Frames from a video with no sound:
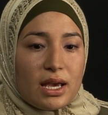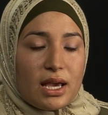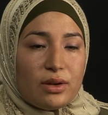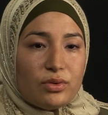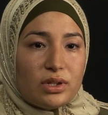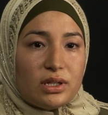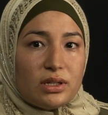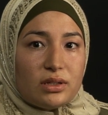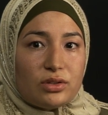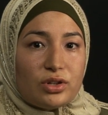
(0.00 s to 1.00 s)
and
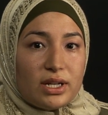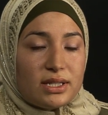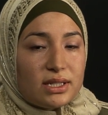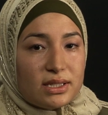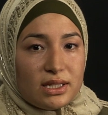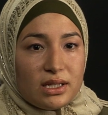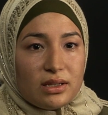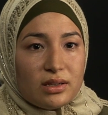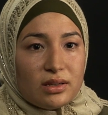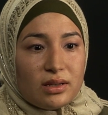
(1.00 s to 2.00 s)
really try to
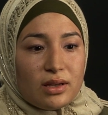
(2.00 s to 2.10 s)
succeed